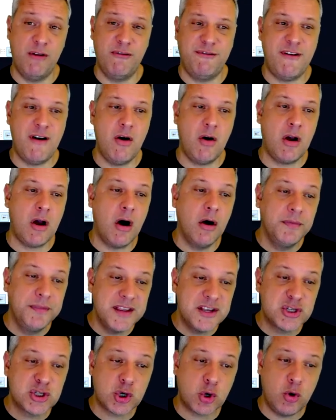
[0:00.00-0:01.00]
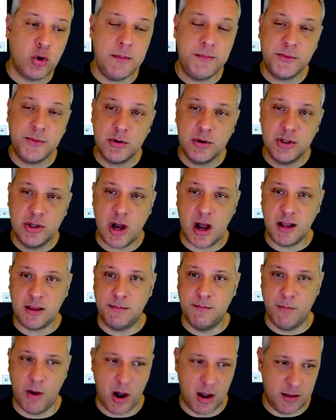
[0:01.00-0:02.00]
file called
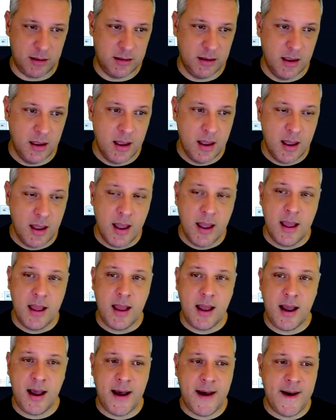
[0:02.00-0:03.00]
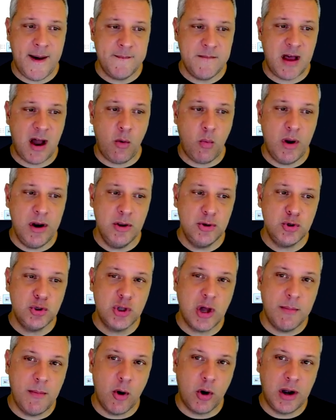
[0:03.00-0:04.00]
descriptor.mod. I wanted to
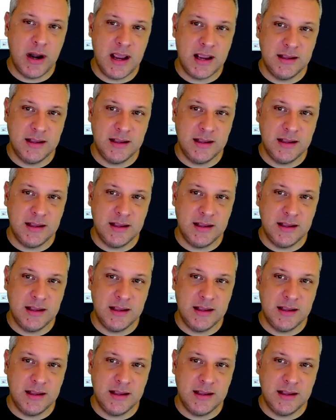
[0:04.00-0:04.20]
double click